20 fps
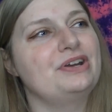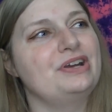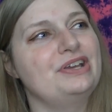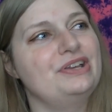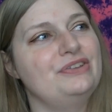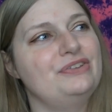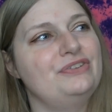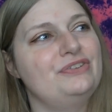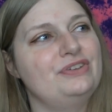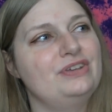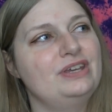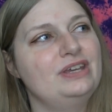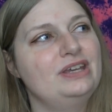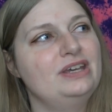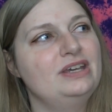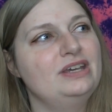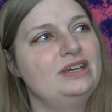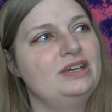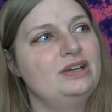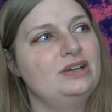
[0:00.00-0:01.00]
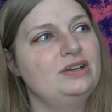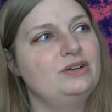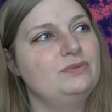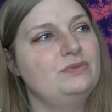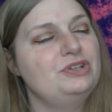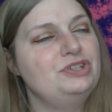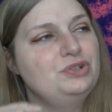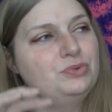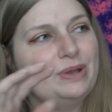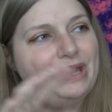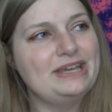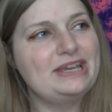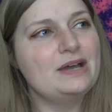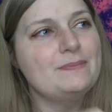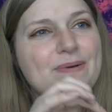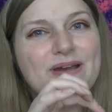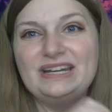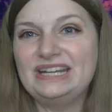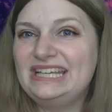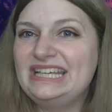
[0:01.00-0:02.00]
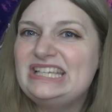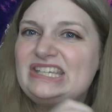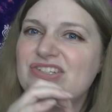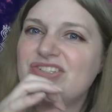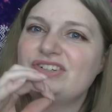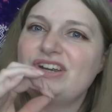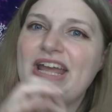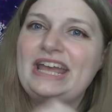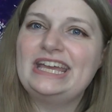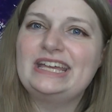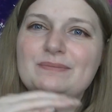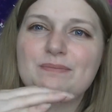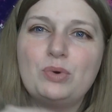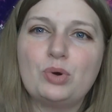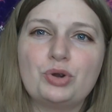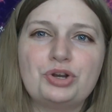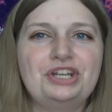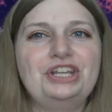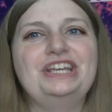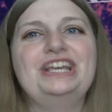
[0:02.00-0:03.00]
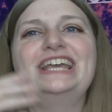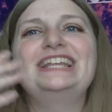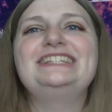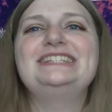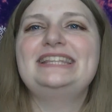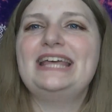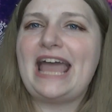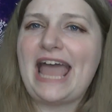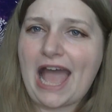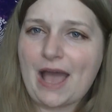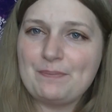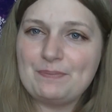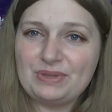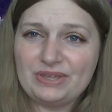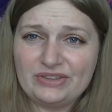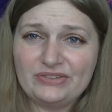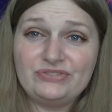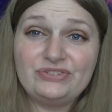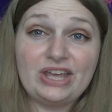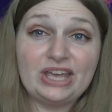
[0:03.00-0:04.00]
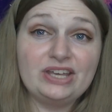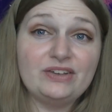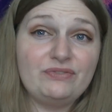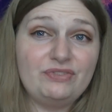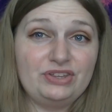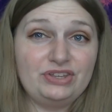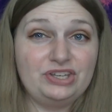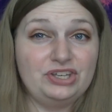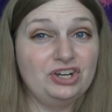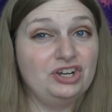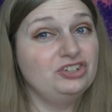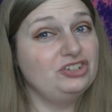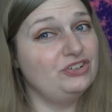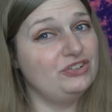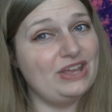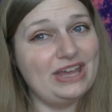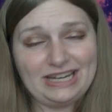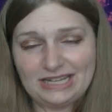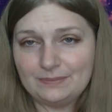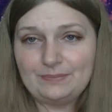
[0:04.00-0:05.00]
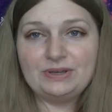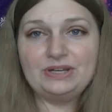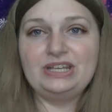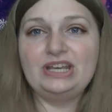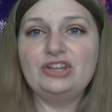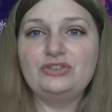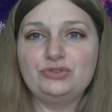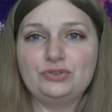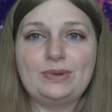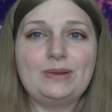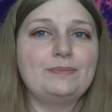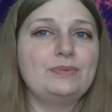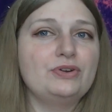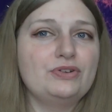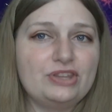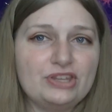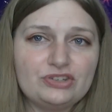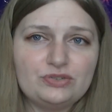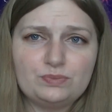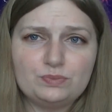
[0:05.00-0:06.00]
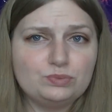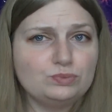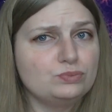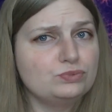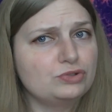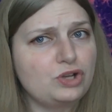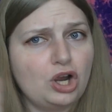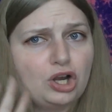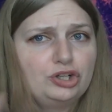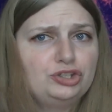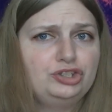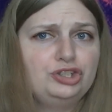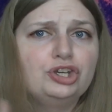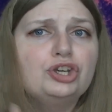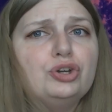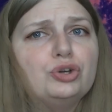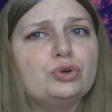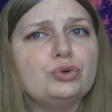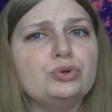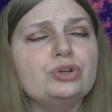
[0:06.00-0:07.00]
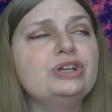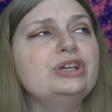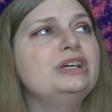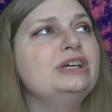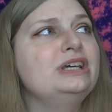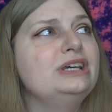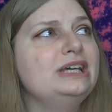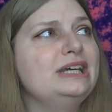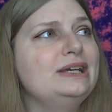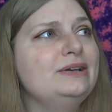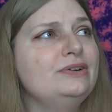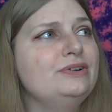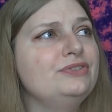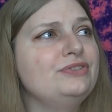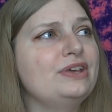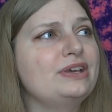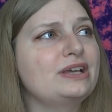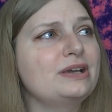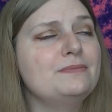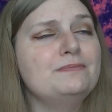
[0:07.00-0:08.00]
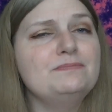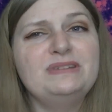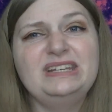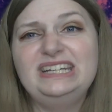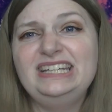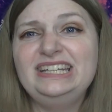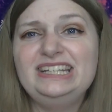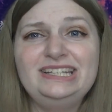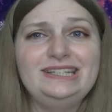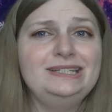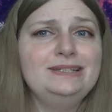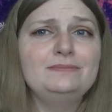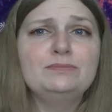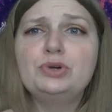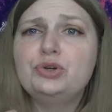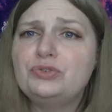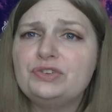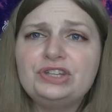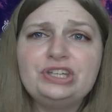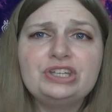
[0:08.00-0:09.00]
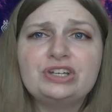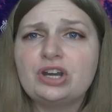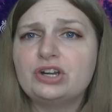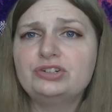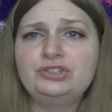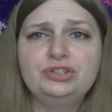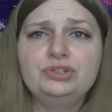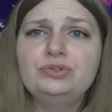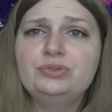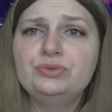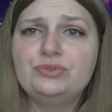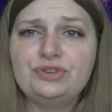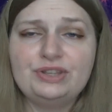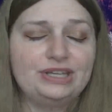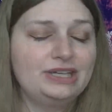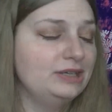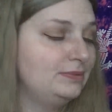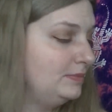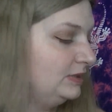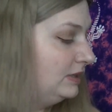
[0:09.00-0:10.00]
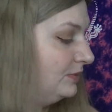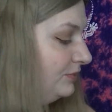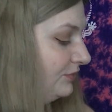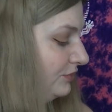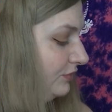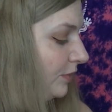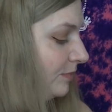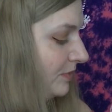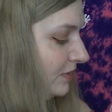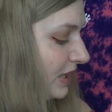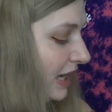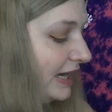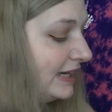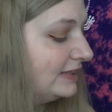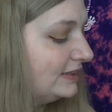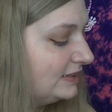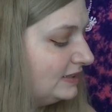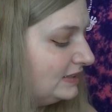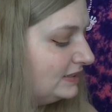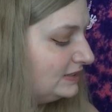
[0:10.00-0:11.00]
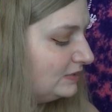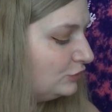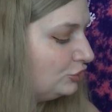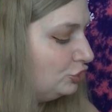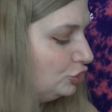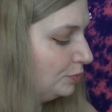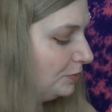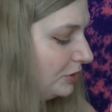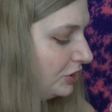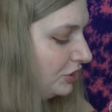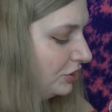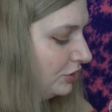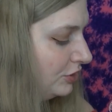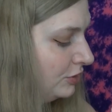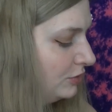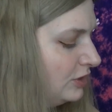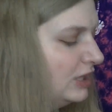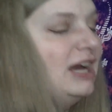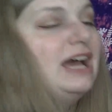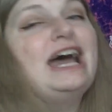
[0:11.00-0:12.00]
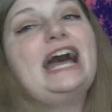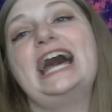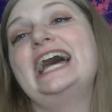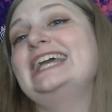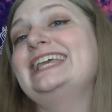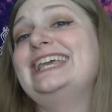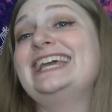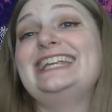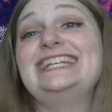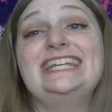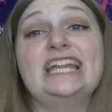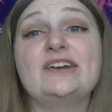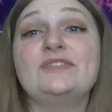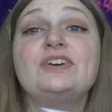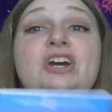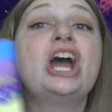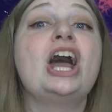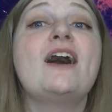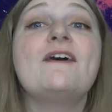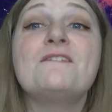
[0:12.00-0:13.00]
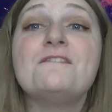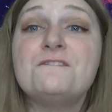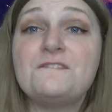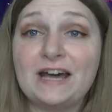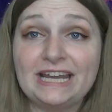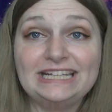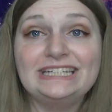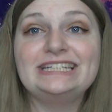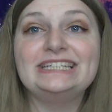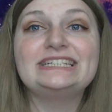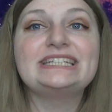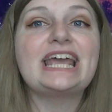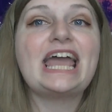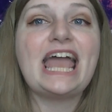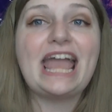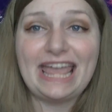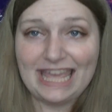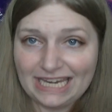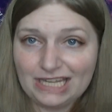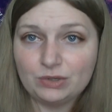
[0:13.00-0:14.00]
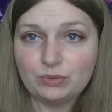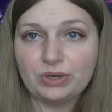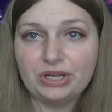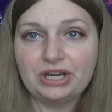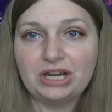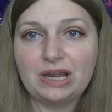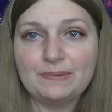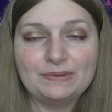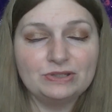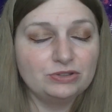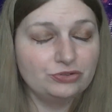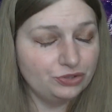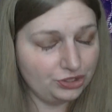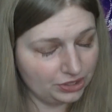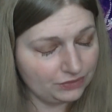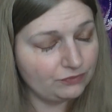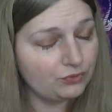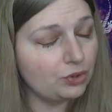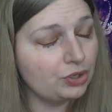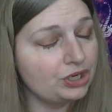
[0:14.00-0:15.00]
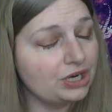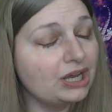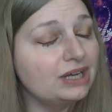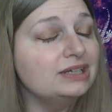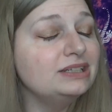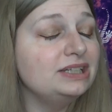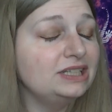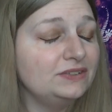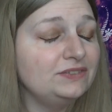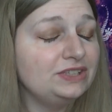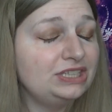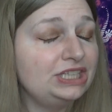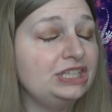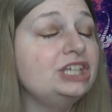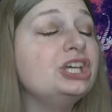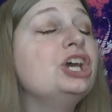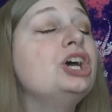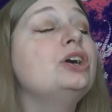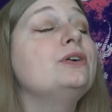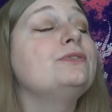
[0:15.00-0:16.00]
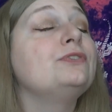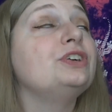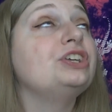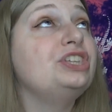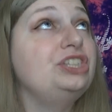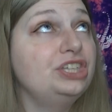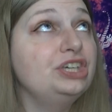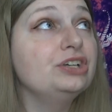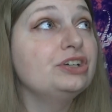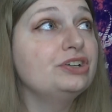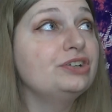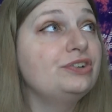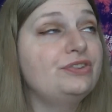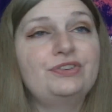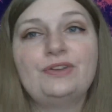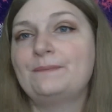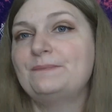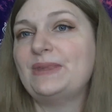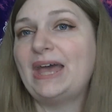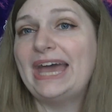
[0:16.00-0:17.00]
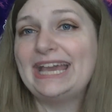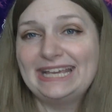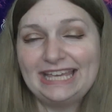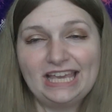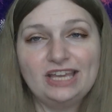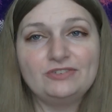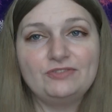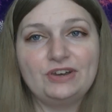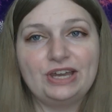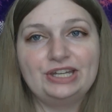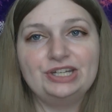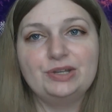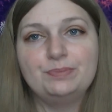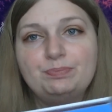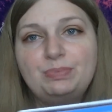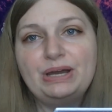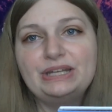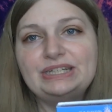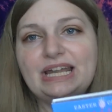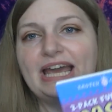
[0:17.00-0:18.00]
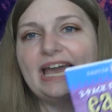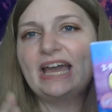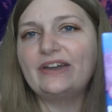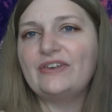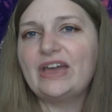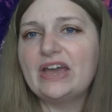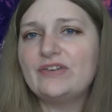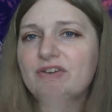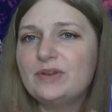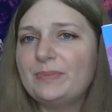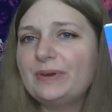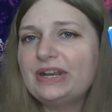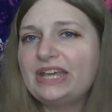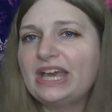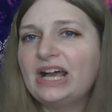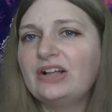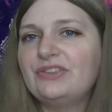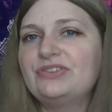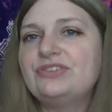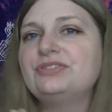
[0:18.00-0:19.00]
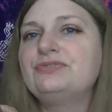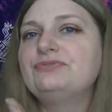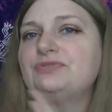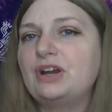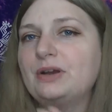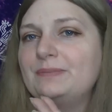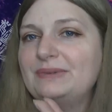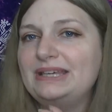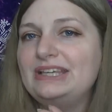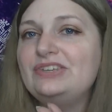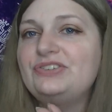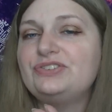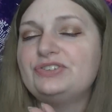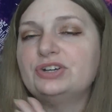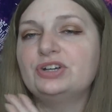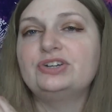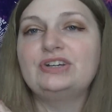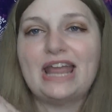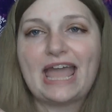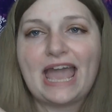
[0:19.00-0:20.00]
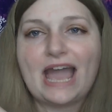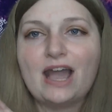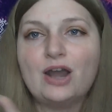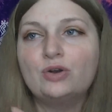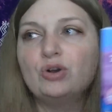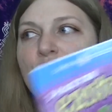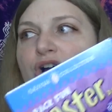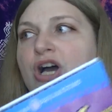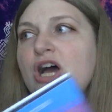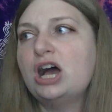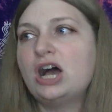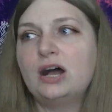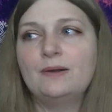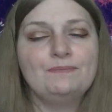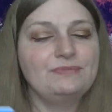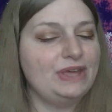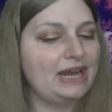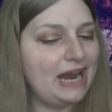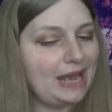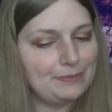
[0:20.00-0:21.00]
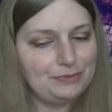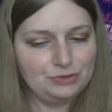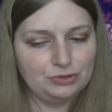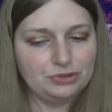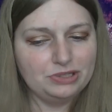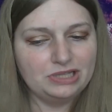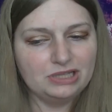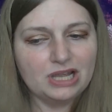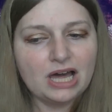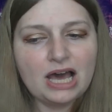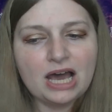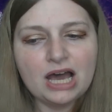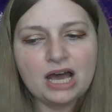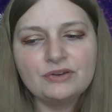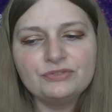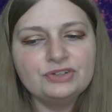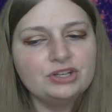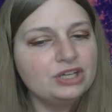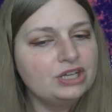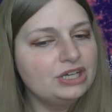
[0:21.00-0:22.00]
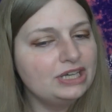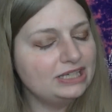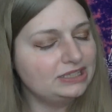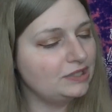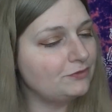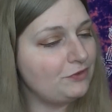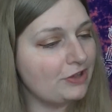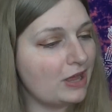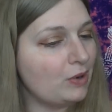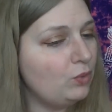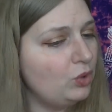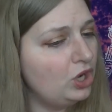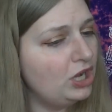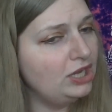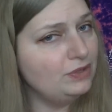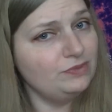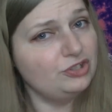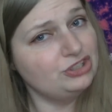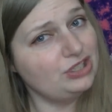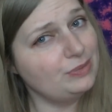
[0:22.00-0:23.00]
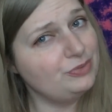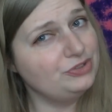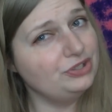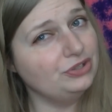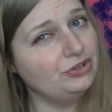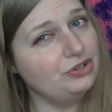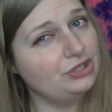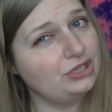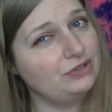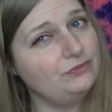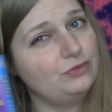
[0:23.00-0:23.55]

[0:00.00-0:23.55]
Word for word: is when you wake up on Easter egg morning, it's the happiest day of the year. Does anybody else remember this cartoon? It was like a mini movie cartoon thing, but it was from the 90s. It was super cute. I can never find it anywhere. I've been looking for it on DVD for years. I can't find it. But I have everybody else from Easter now um, that I absolutely loved, except for that one, which I'm still looking